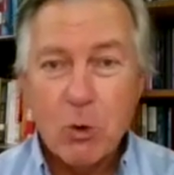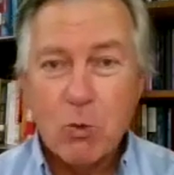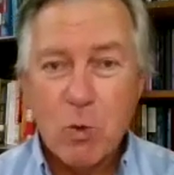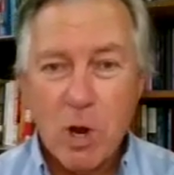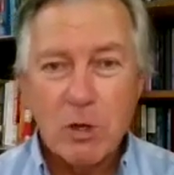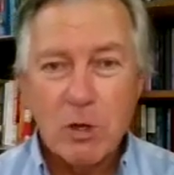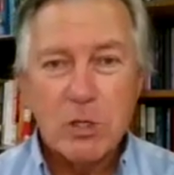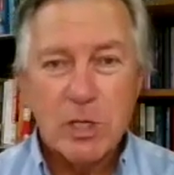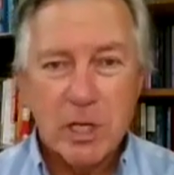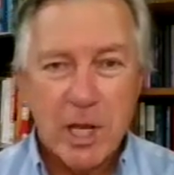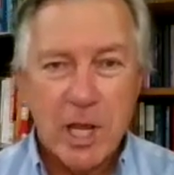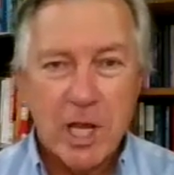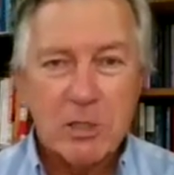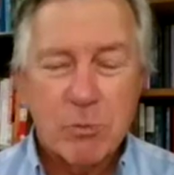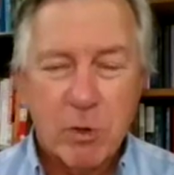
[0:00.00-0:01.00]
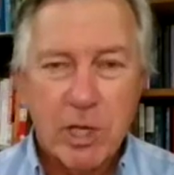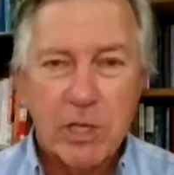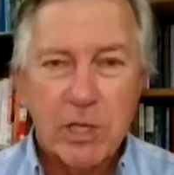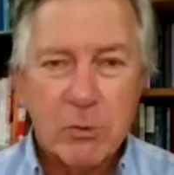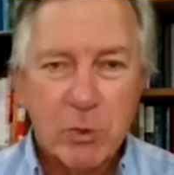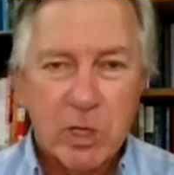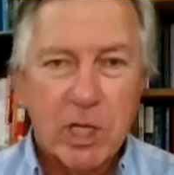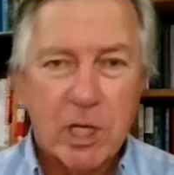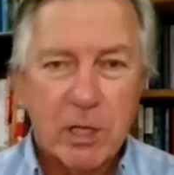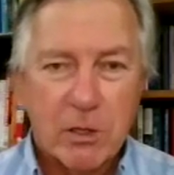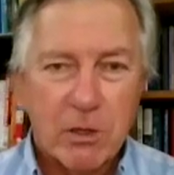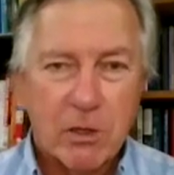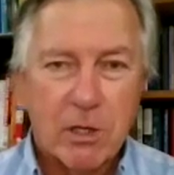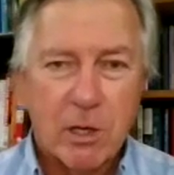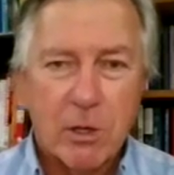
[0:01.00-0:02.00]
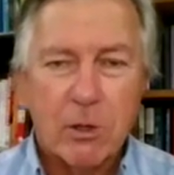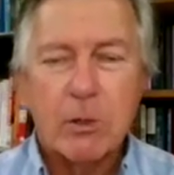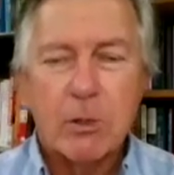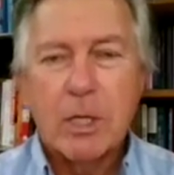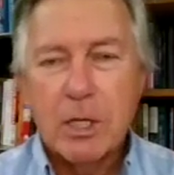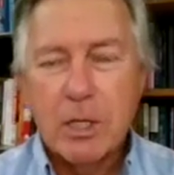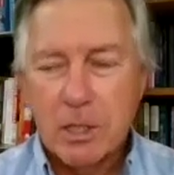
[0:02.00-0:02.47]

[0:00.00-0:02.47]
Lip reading: Where's the next place we need to go?